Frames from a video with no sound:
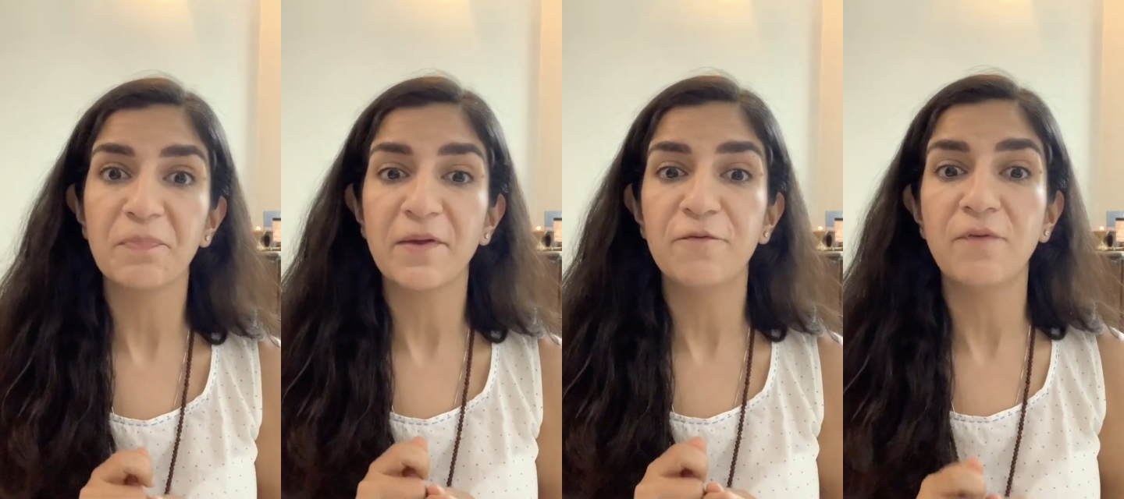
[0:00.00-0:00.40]

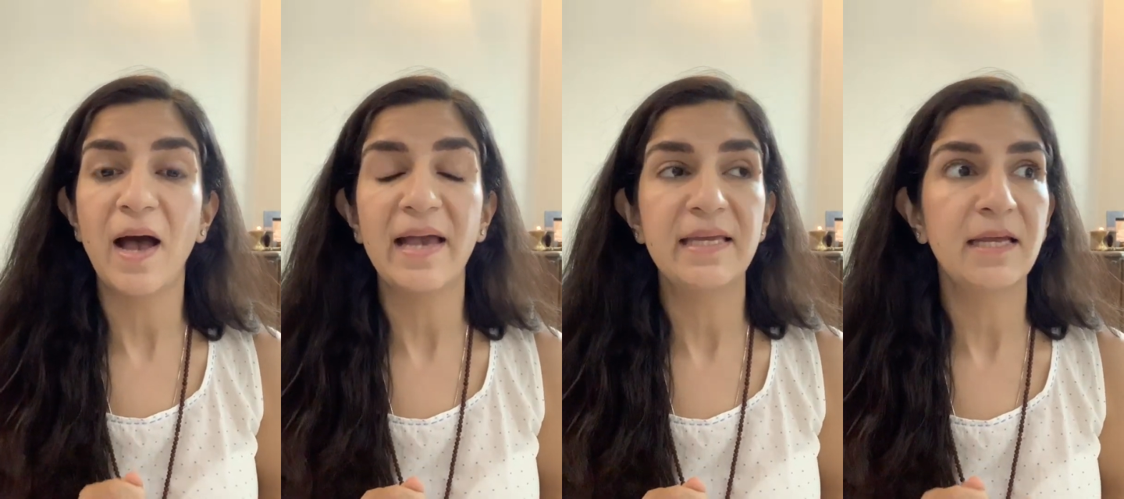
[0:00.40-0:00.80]

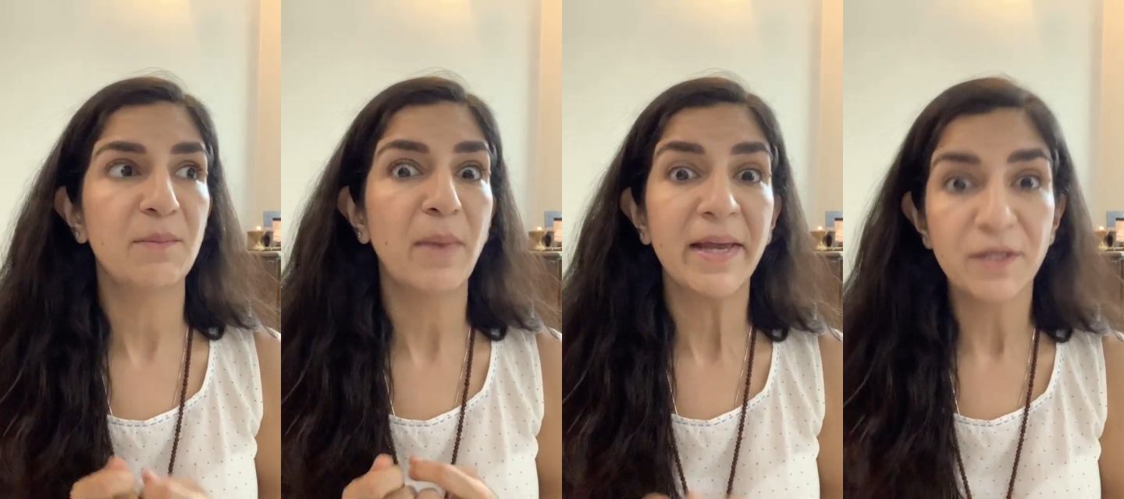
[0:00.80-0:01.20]
fine
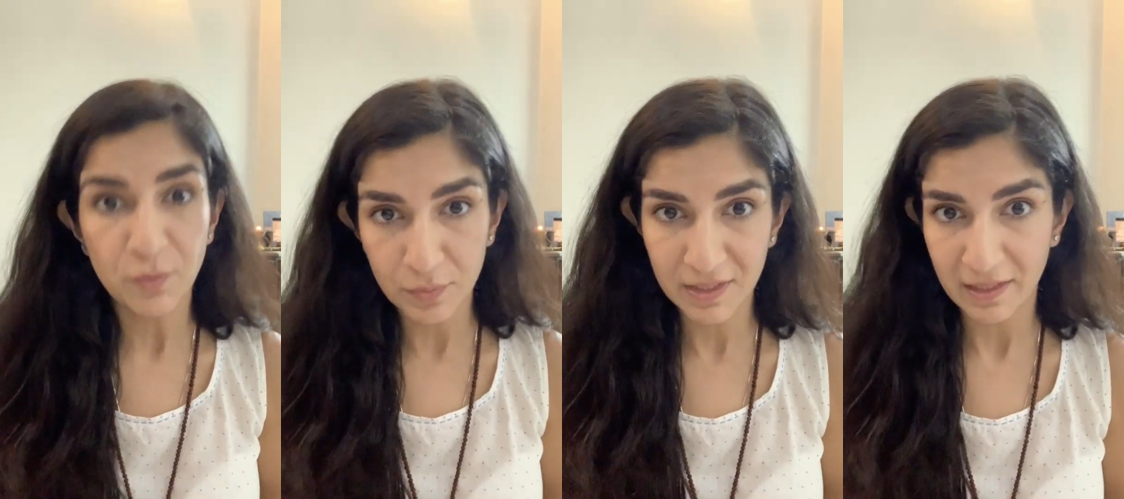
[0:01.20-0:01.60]
and
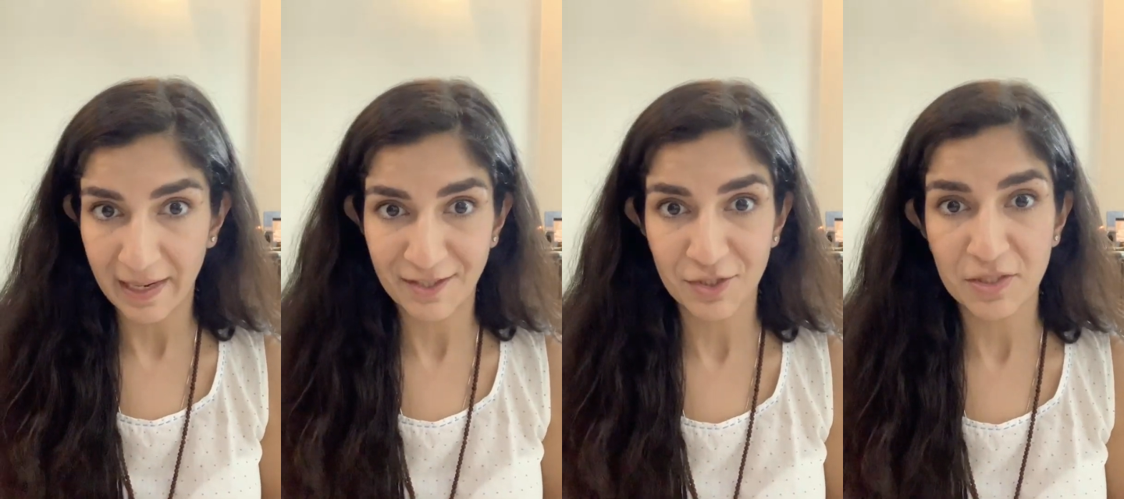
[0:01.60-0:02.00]
minute
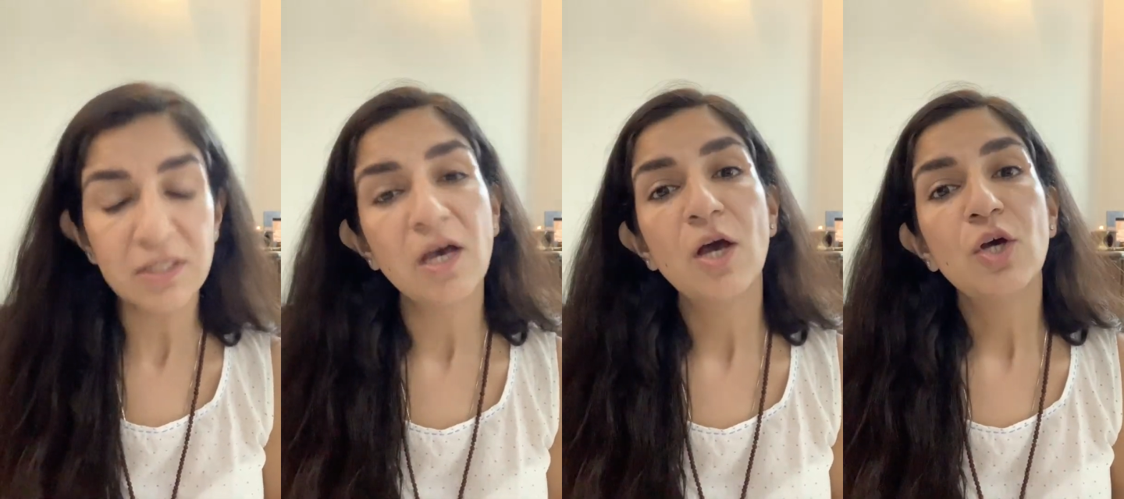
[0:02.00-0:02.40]
corrections.